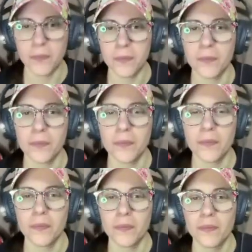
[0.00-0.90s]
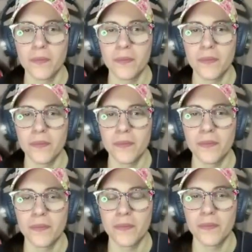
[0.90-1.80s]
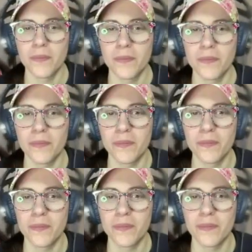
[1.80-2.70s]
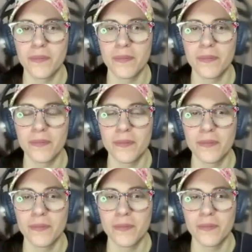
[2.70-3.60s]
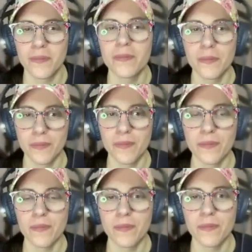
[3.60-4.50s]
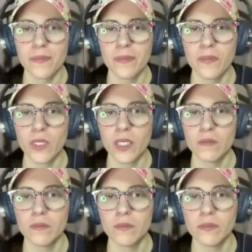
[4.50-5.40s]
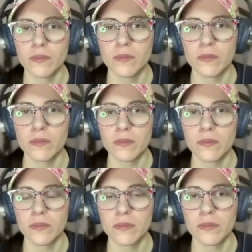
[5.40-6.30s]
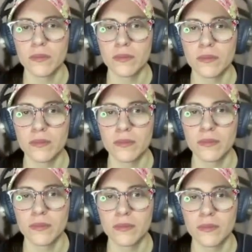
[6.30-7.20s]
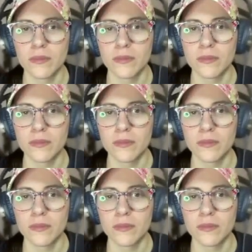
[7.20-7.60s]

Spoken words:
(not speaking)